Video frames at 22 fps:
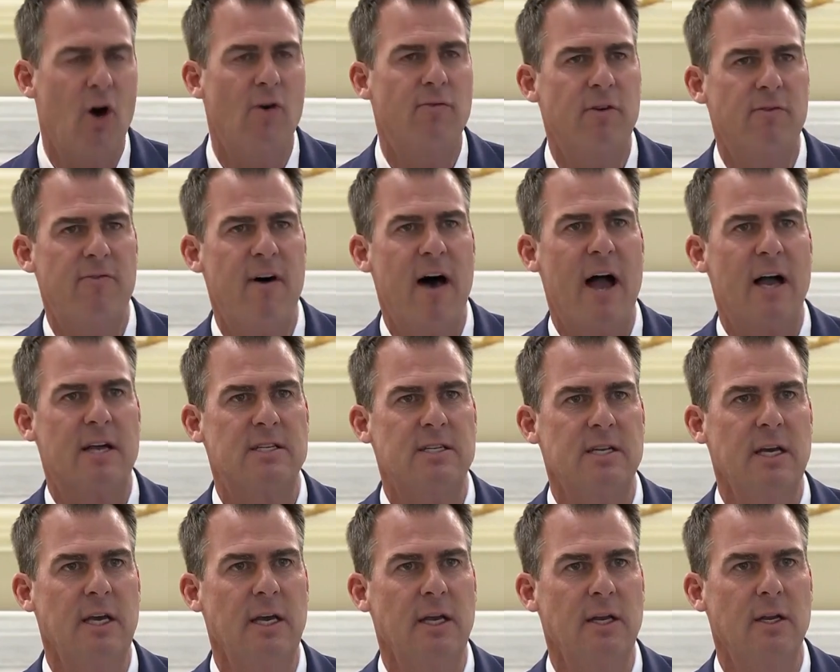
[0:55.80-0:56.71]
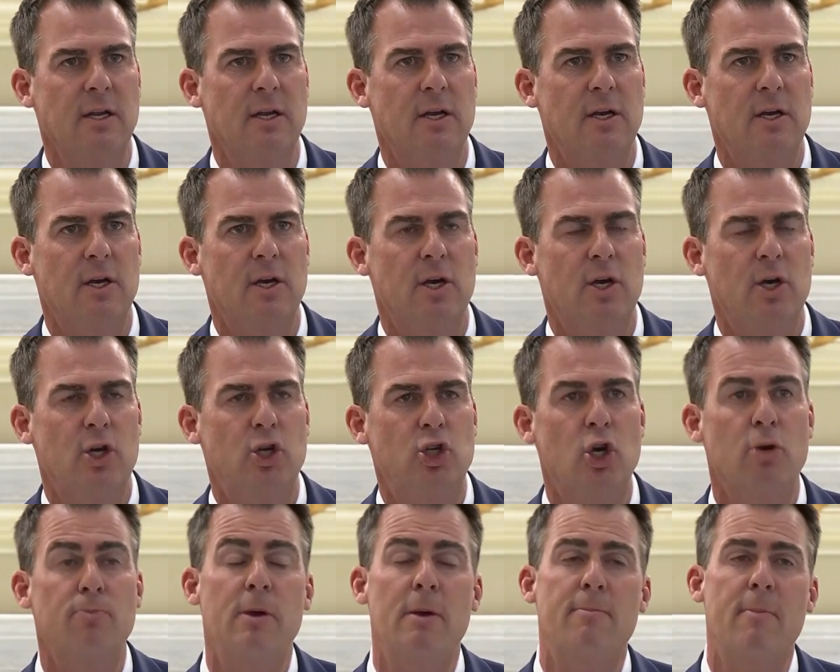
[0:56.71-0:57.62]
a COVID vaccine
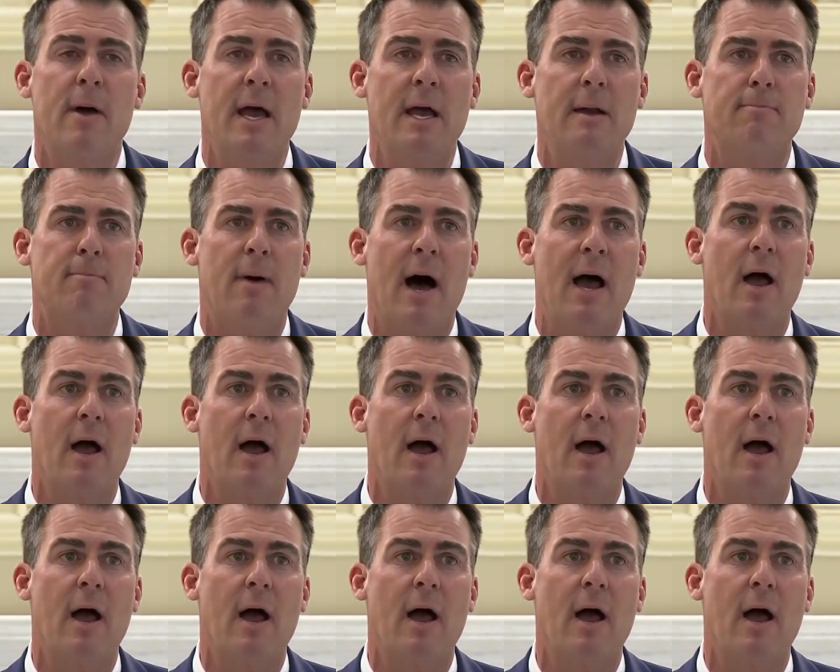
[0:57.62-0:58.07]
should be made